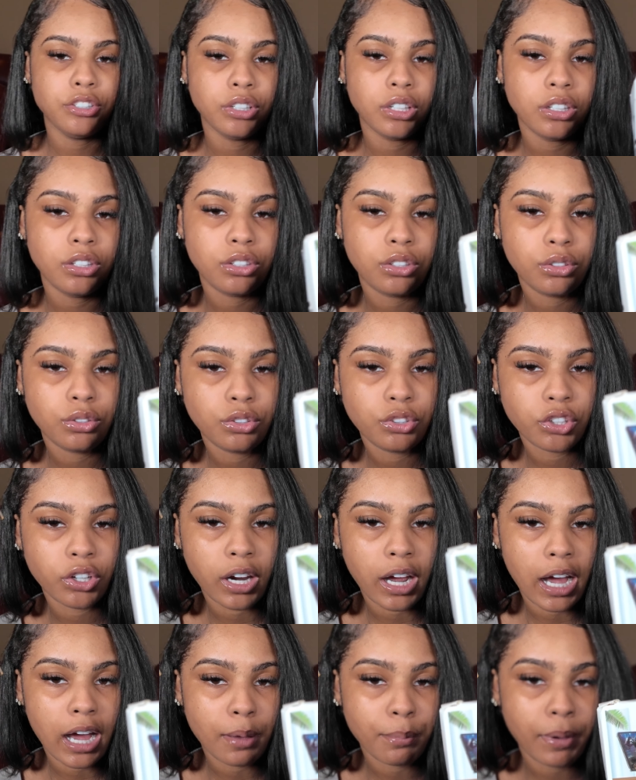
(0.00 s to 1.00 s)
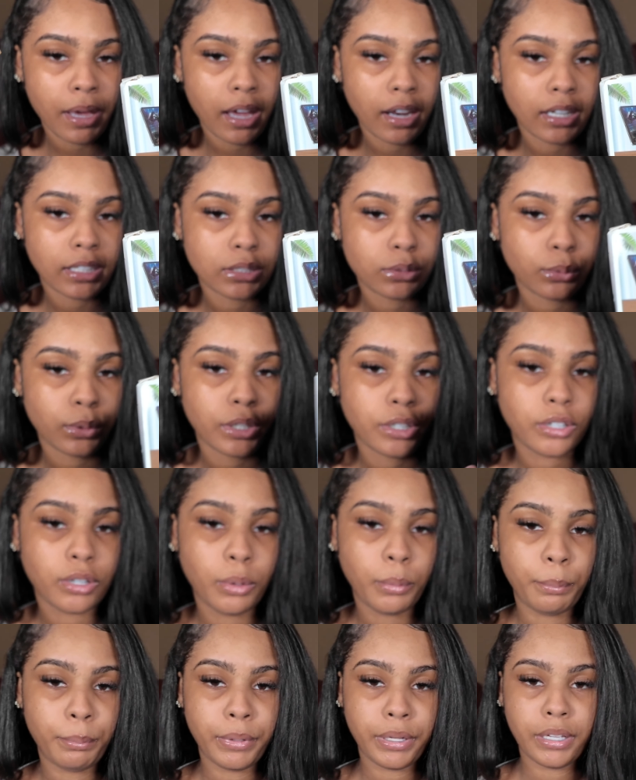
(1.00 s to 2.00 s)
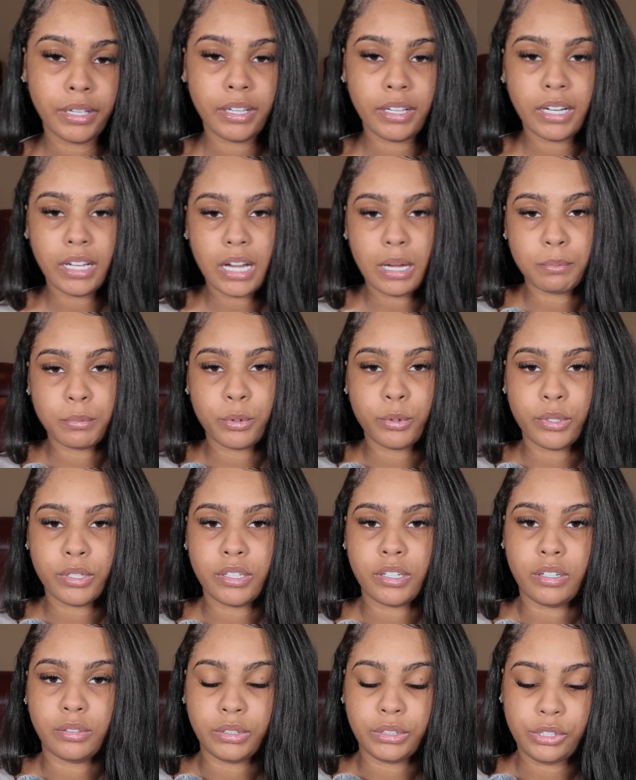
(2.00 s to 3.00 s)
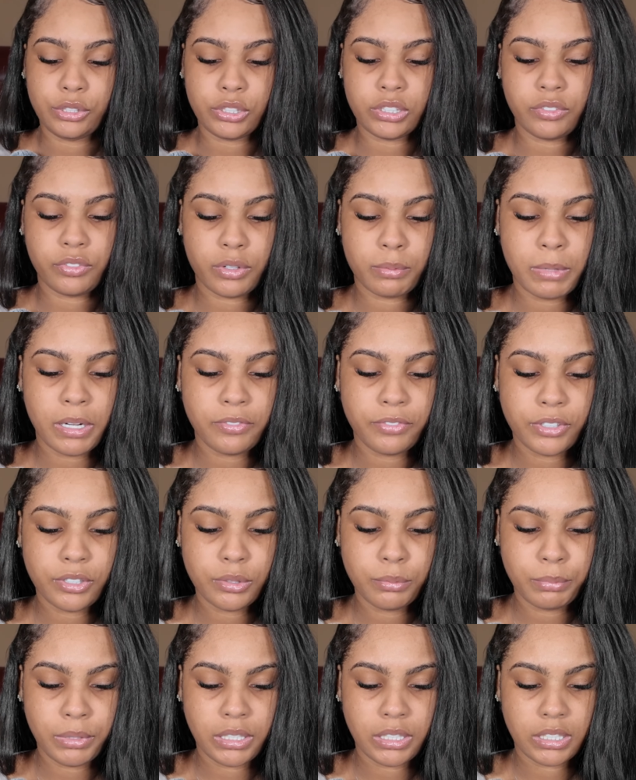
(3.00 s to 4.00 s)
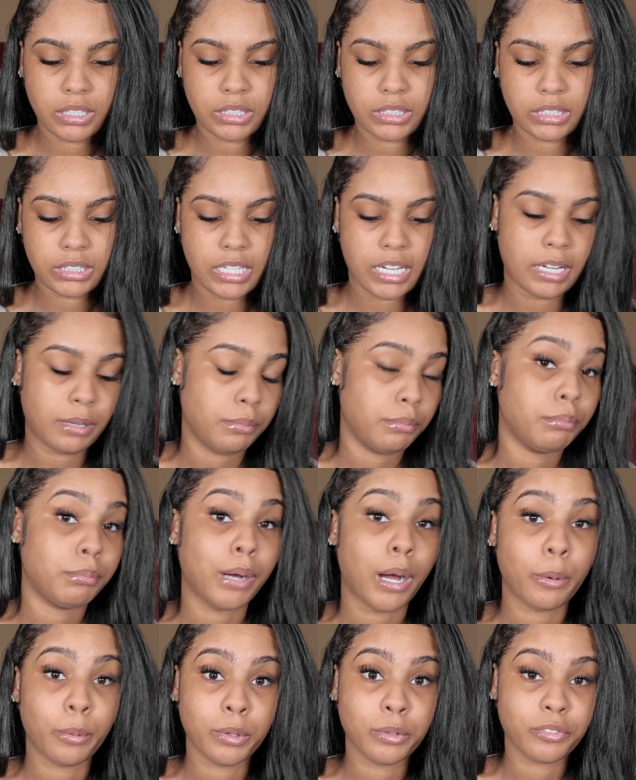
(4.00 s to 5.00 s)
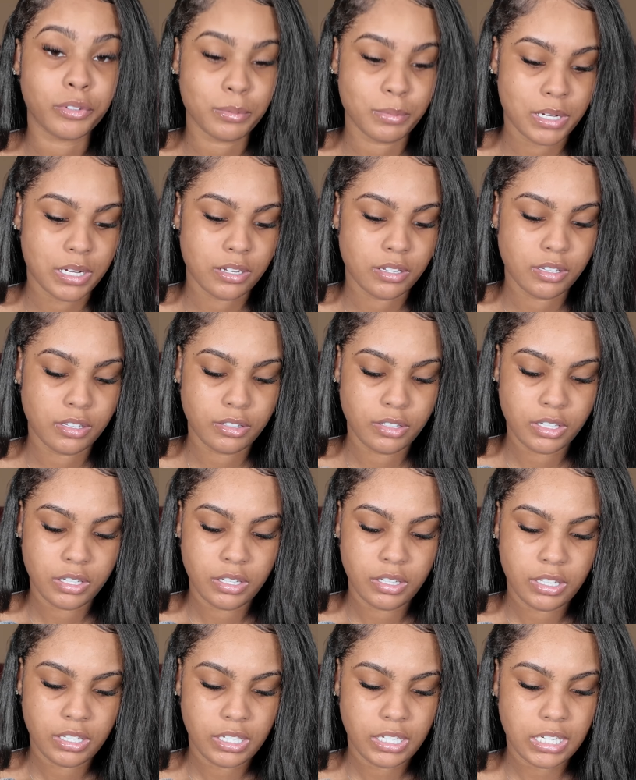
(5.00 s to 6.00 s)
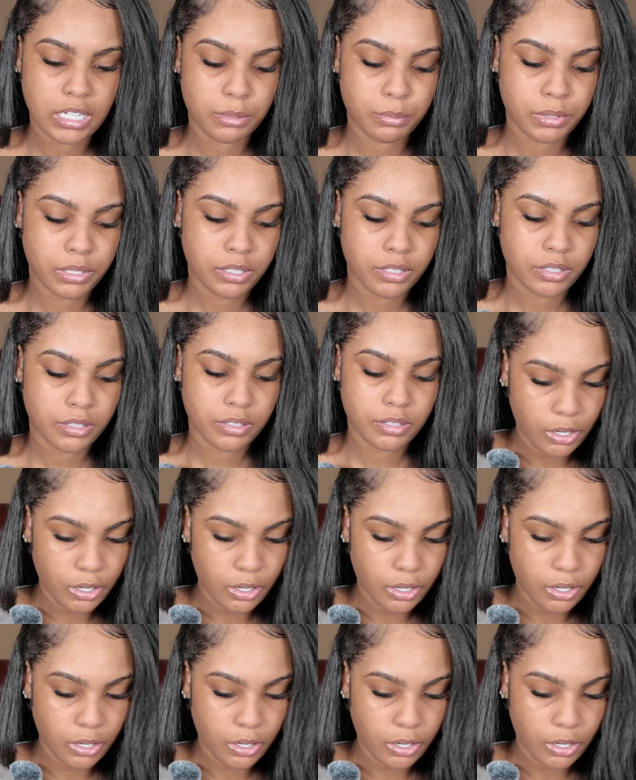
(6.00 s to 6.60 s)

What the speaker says: you can use your iPad as well, but I'm going to only use it for my phone because I bought one for my iPad.